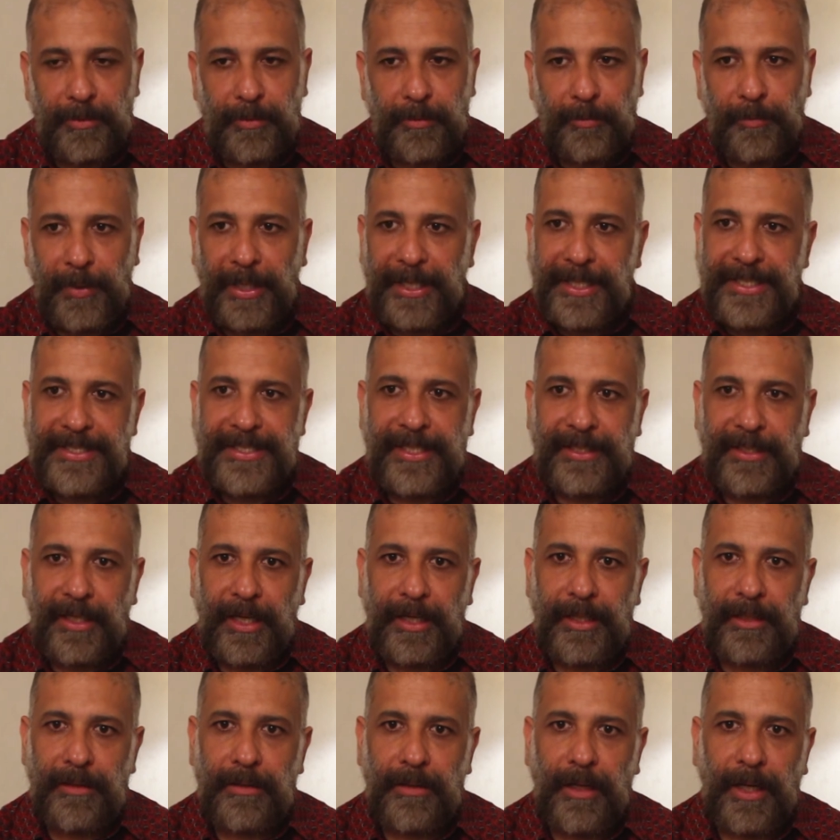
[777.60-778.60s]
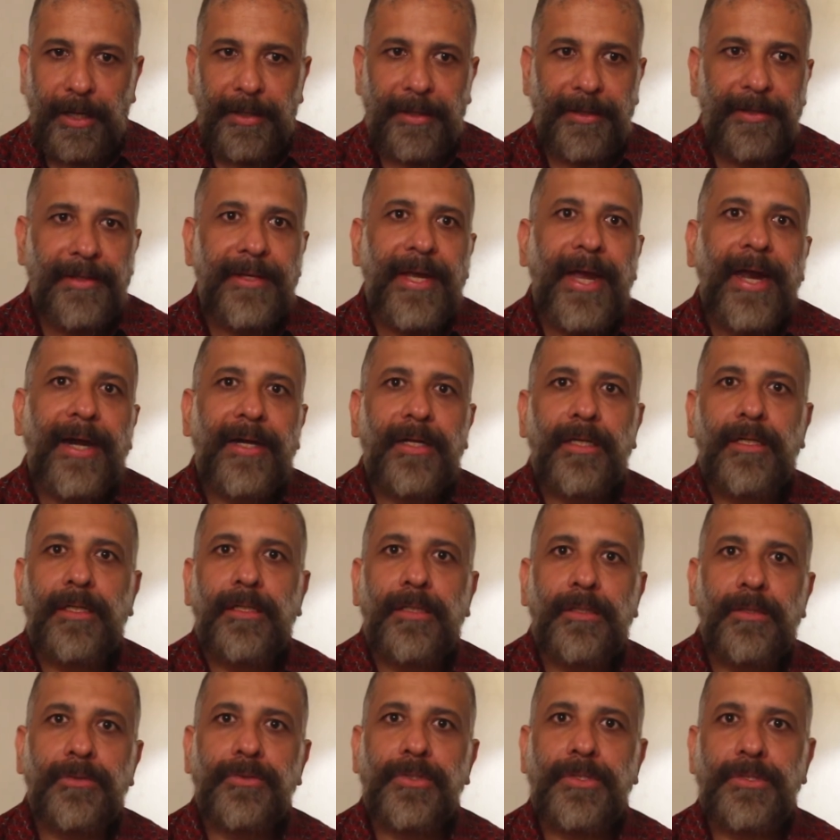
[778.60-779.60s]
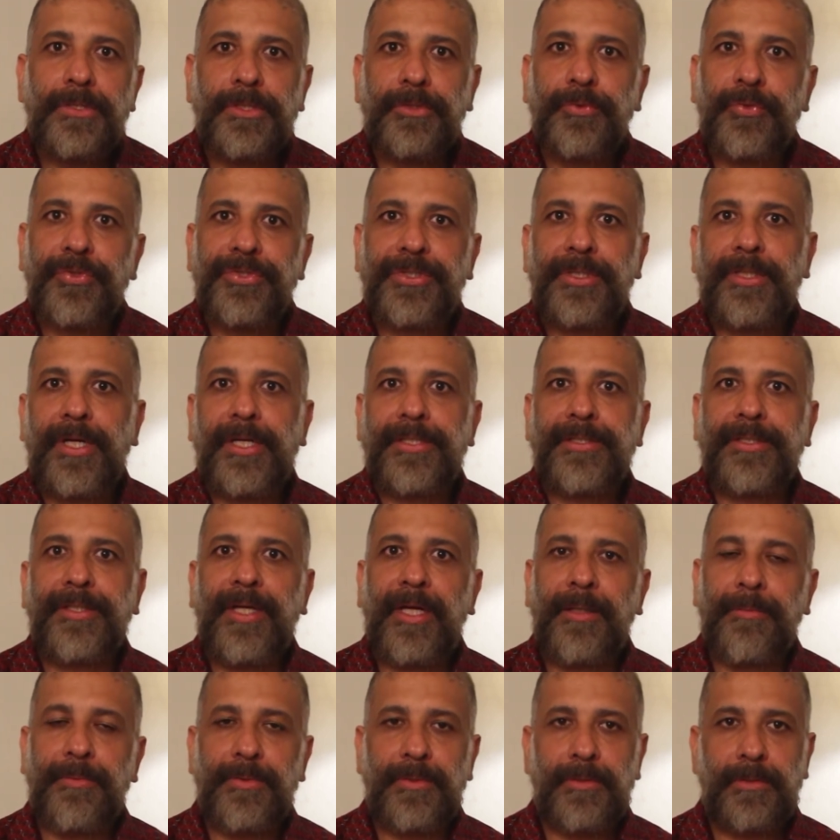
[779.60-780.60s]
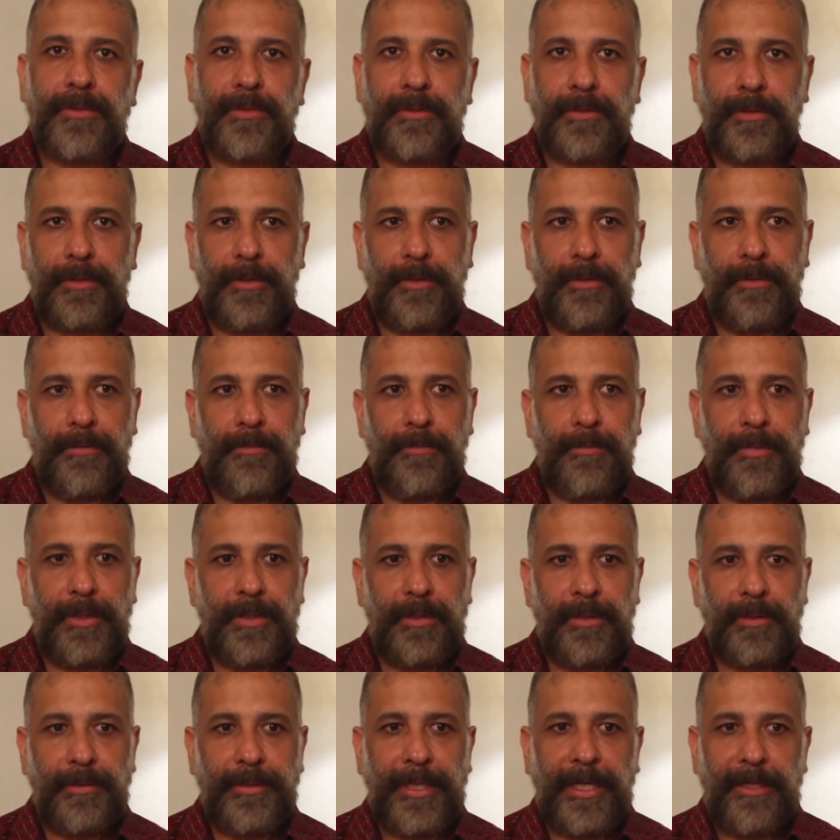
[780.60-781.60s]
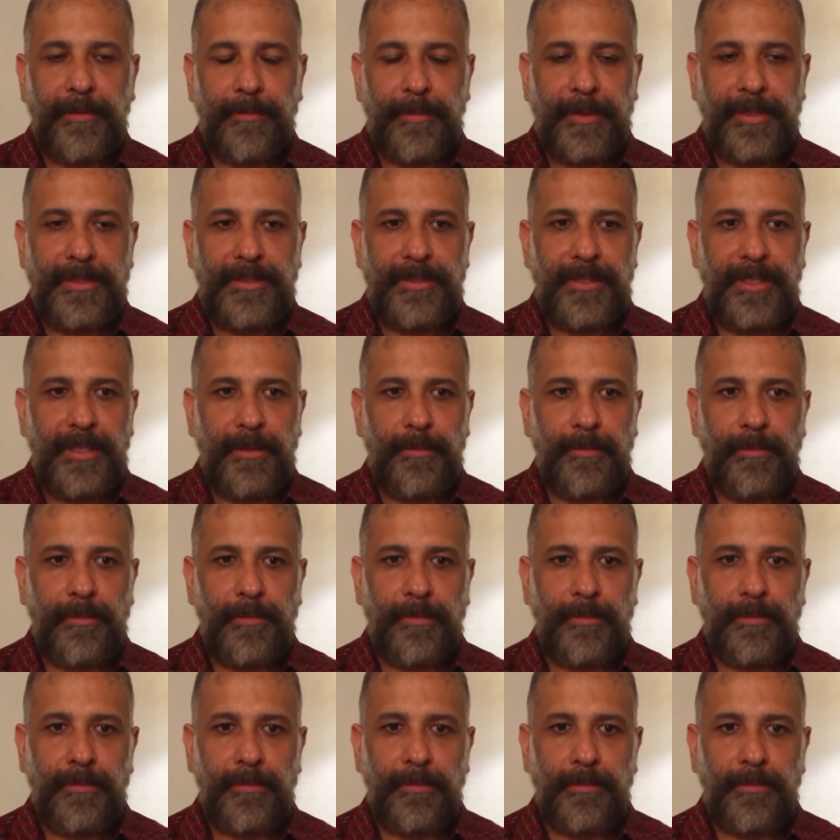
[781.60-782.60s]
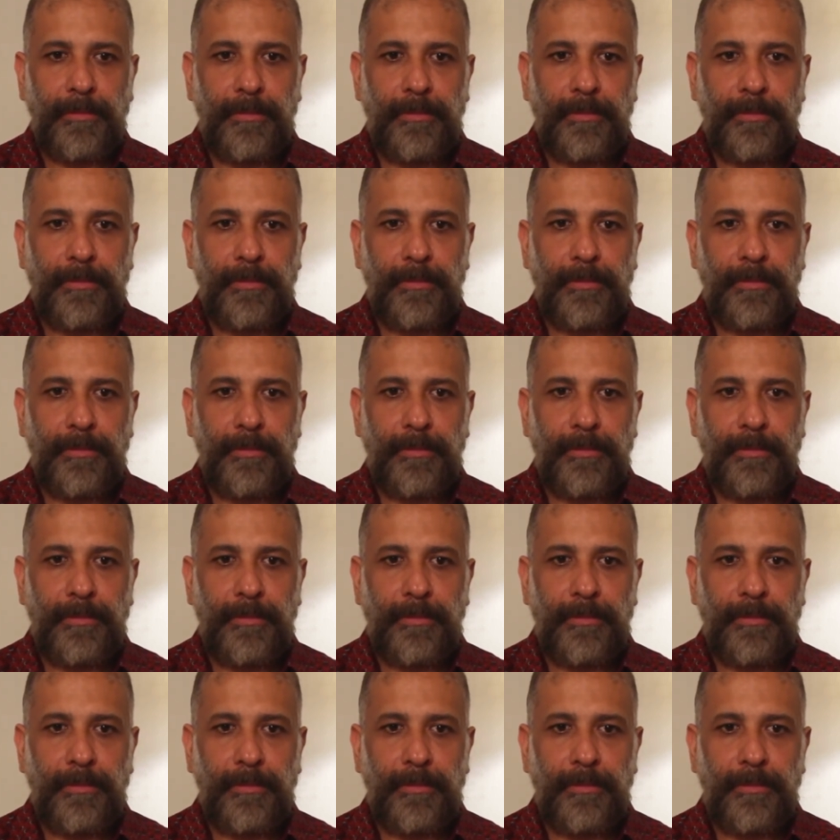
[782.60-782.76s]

one is that I react to the situation as it happens. But that may seem,